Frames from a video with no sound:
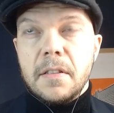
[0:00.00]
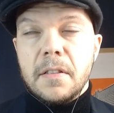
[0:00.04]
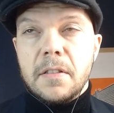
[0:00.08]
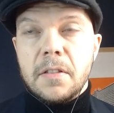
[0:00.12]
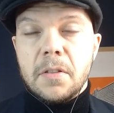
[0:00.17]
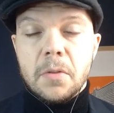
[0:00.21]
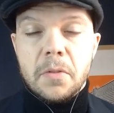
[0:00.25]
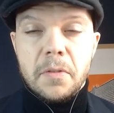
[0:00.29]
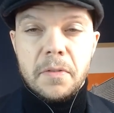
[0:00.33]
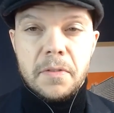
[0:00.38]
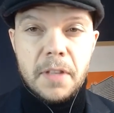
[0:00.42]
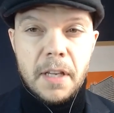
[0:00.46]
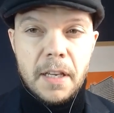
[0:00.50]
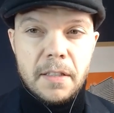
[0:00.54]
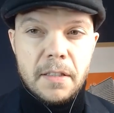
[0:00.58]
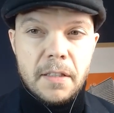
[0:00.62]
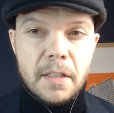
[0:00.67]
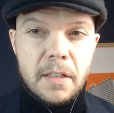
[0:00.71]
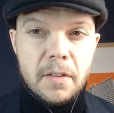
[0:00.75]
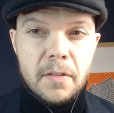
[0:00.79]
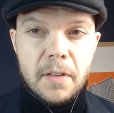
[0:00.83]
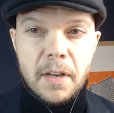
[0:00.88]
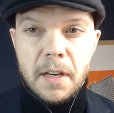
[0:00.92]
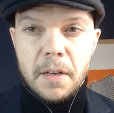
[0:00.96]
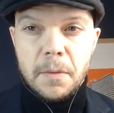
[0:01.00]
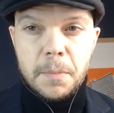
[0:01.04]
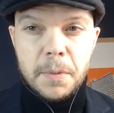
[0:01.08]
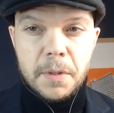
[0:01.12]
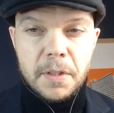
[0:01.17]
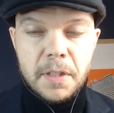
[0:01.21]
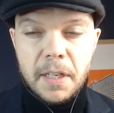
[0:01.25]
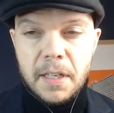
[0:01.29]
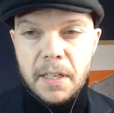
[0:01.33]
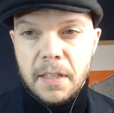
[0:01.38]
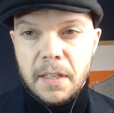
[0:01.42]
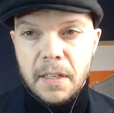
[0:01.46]
sort of testing ground,
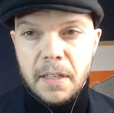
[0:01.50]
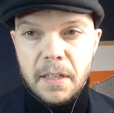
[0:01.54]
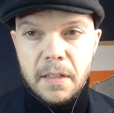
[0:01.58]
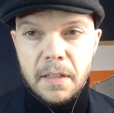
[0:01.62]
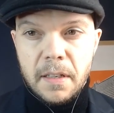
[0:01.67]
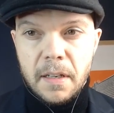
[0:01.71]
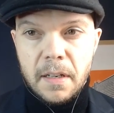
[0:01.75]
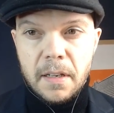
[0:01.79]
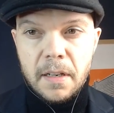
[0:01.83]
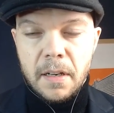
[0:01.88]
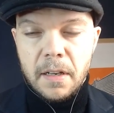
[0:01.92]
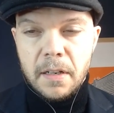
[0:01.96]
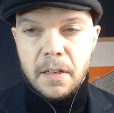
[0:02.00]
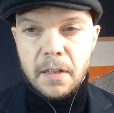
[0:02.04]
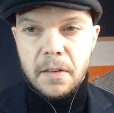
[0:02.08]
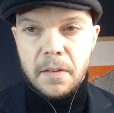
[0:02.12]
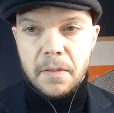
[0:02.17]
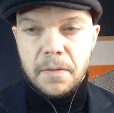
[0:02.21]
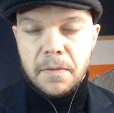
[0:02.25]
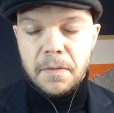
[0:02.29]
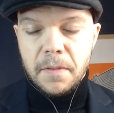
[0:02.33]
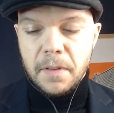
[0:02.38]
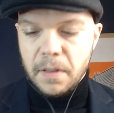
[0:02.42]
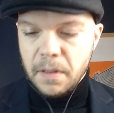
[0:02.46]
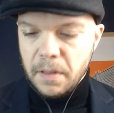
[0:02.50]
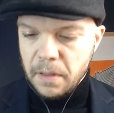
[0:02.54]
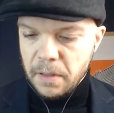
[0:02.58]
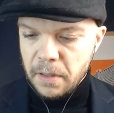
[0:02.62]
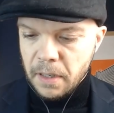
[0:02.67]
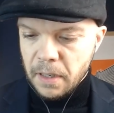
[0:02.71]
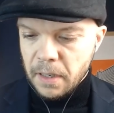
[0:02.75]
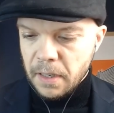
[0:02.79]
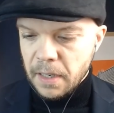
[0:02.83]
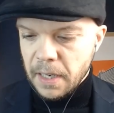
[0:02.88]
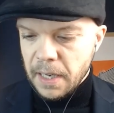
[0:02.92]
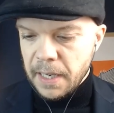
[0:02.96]
particularly at the kind of
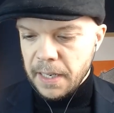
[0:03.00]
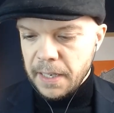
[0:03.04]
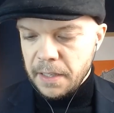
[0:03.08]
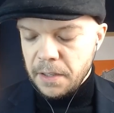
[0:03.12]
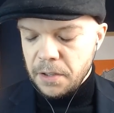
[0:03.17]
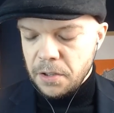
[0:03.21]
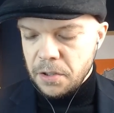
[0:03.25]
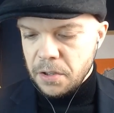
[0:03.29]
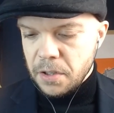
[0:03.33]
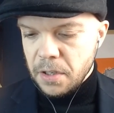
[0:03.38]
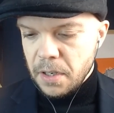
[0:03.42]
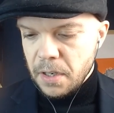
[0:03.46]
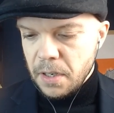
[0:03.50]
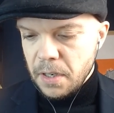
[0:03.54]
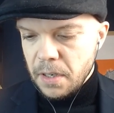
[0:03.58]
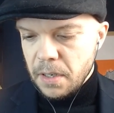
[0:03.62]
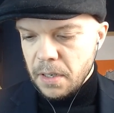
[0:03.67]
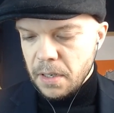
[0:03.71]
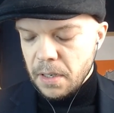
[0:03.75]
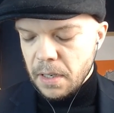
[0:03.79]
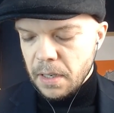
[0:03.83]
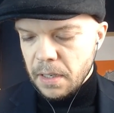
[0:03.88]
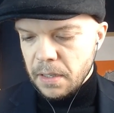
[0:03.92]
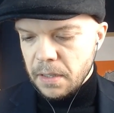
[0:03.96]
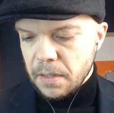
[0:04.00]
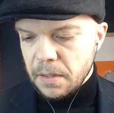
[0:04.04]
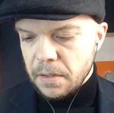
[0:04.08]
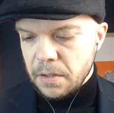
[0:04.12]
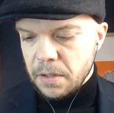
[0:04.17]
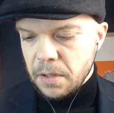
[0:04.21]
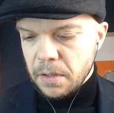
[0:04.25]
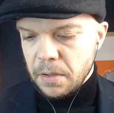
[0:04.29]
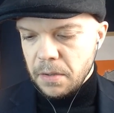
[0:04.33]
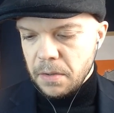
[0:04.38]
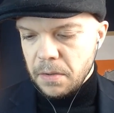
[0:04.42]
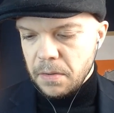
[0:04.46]
young age,
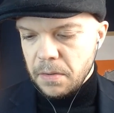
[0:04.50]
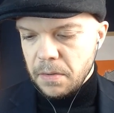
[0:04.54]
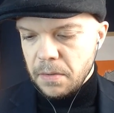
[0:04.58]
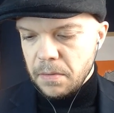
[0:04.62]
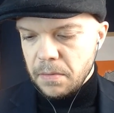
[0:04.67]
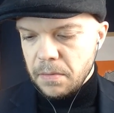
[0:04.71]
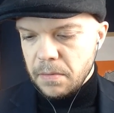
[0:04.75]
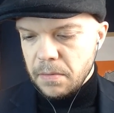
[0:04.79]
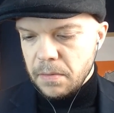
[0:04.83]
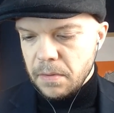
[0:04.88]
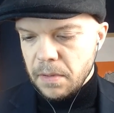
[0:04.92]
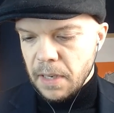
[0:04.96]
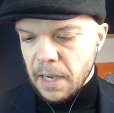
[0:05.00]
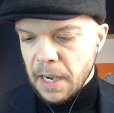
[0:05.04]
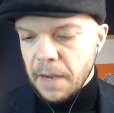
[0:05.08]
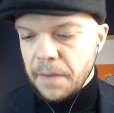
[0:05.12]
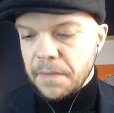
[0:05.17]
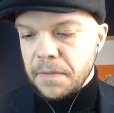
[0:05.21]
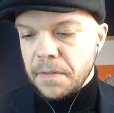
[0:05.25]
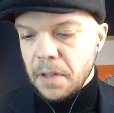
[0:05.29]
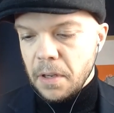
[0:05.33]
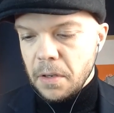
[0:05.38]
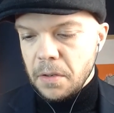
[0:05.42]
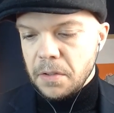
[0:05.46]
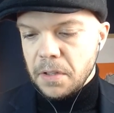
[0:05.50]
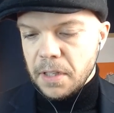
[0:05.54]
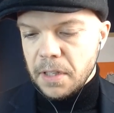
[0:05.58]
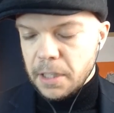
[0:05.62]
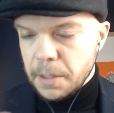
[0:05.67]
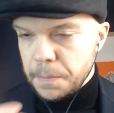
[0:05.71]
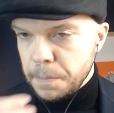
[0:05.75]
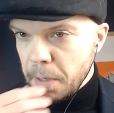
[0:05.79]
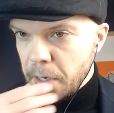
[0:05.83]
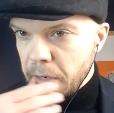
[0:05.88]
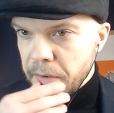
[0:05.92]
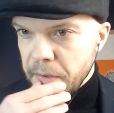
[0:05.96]
to have those
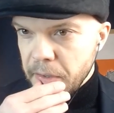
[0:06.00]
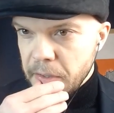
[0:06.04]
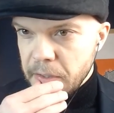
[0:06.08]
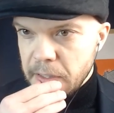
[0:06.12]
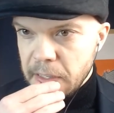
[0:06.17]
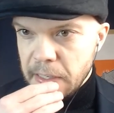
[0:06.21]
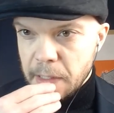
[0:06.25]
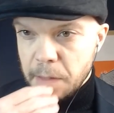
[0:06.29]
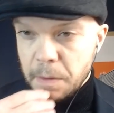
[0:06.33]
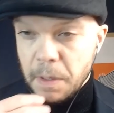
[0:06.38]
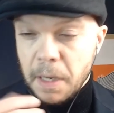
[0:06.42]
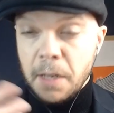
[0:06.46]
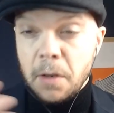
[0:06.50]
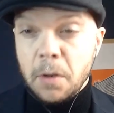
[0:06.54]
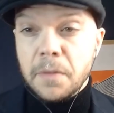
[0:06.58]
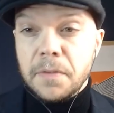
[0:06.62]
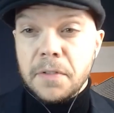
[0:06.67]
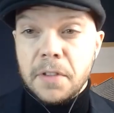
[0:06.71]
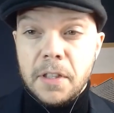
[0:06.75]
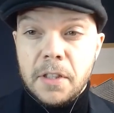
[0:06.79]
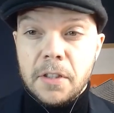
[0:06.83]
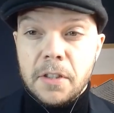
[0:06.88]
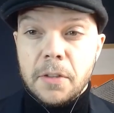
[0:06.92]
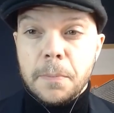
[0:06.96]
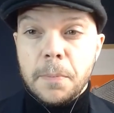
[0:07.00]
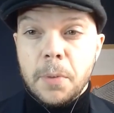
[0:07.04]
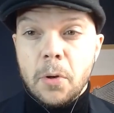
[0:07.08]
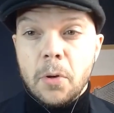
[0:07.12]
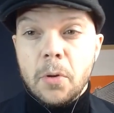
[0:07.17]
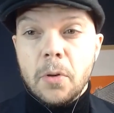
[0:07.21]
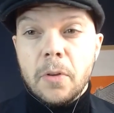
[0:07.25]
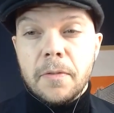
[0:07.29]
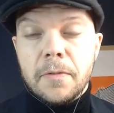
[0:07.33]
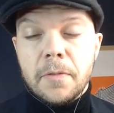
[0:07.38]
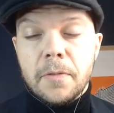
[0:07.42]
experiences and obviously support